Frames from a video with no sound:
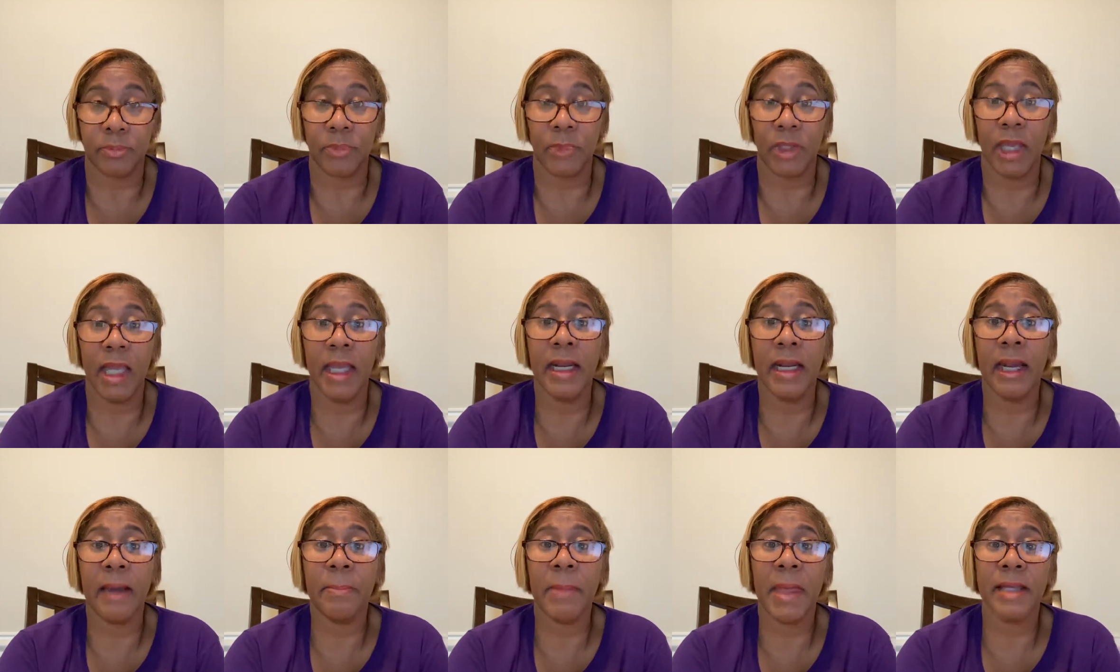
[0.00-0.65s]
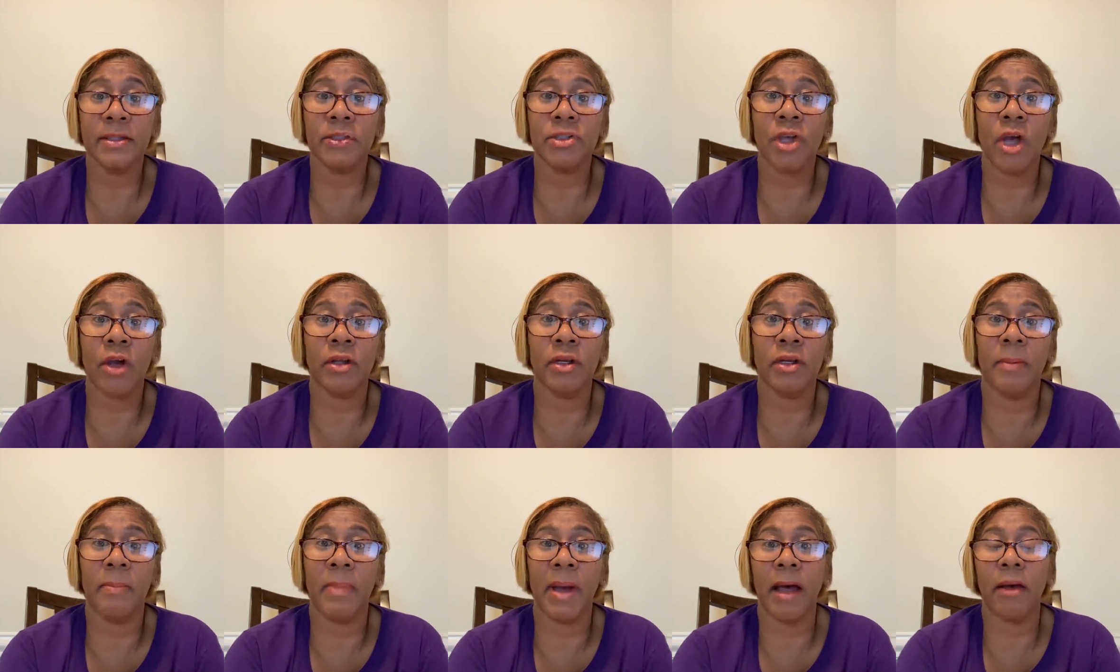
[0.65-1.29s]
And I'm not
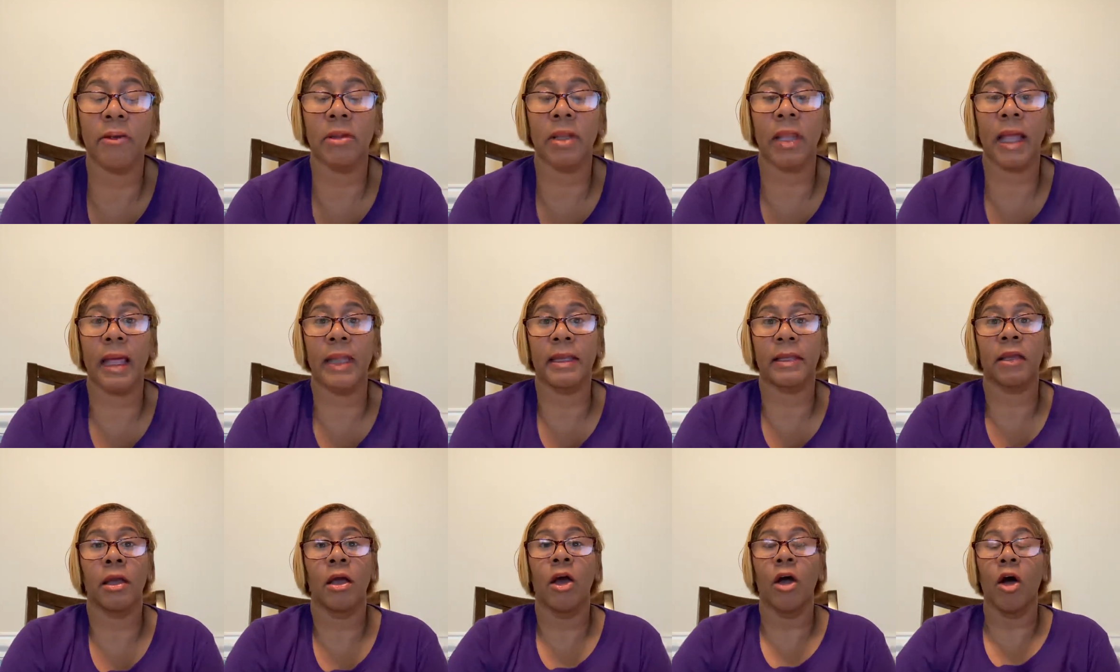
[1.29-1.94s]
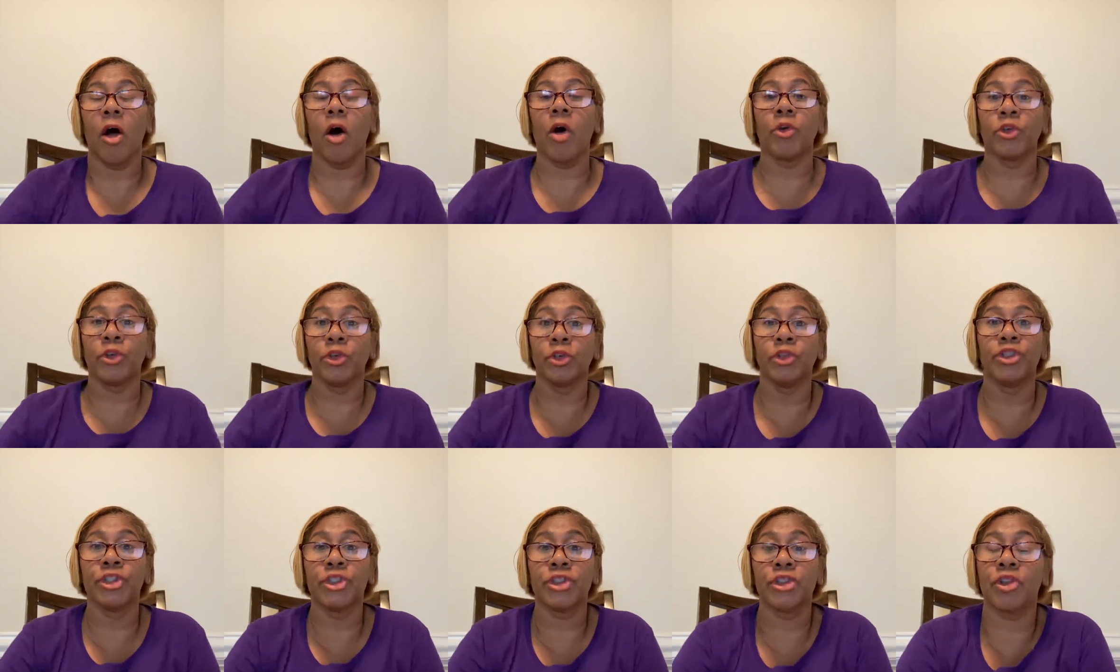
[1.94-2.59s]
talking about like, oh, you
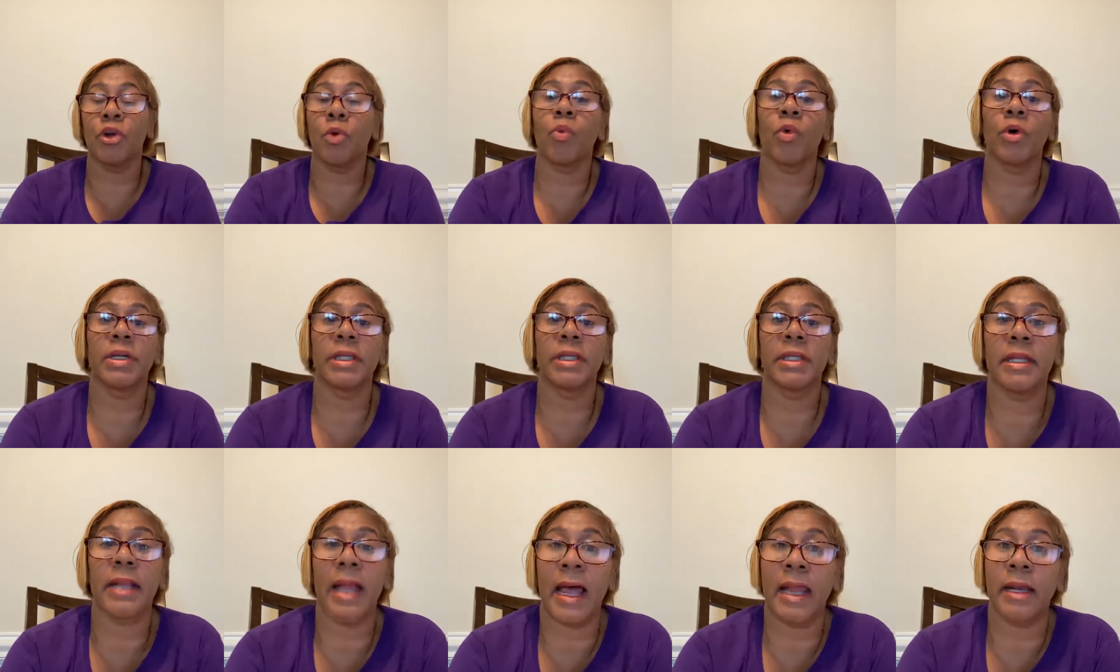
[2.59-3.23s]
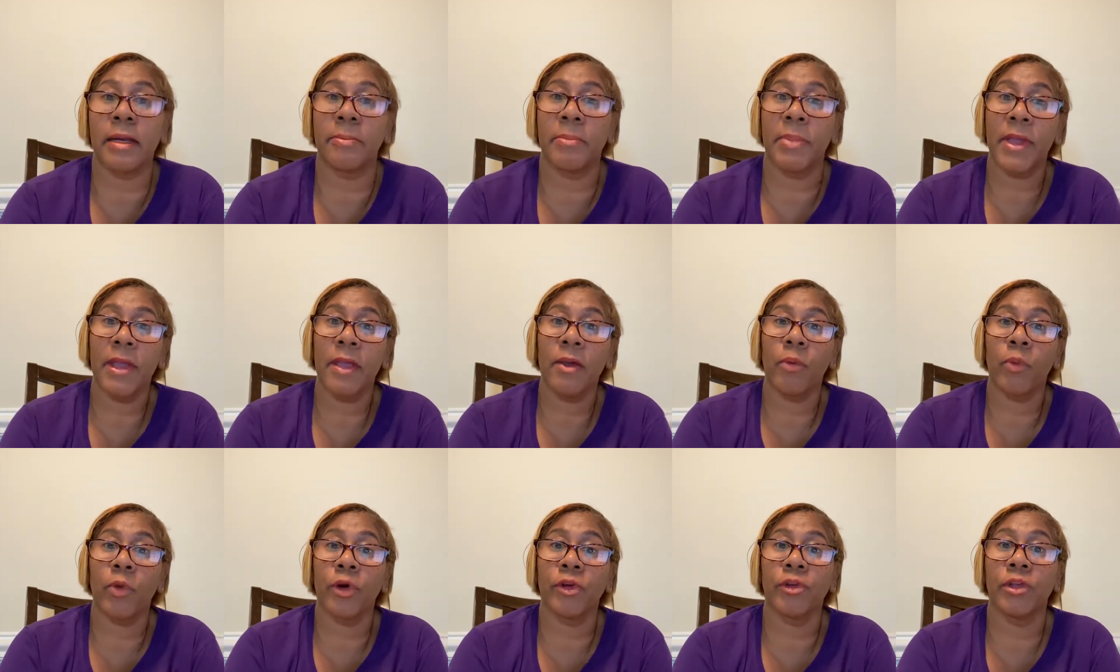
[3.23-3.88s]
just don't want to get out of
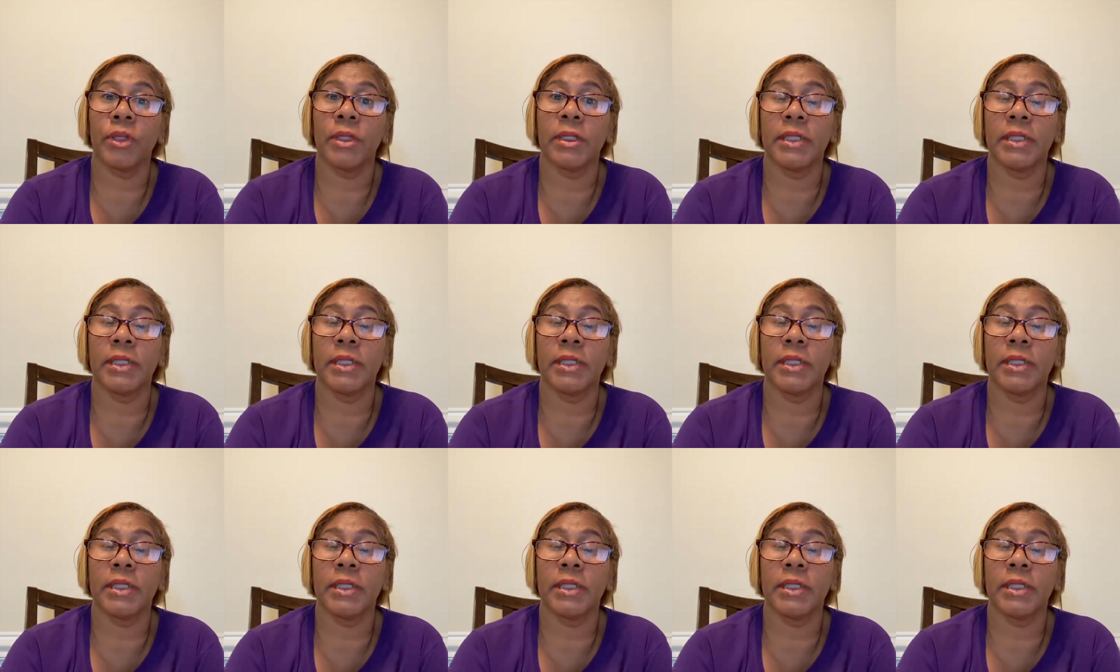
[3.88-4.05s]
bed where you're in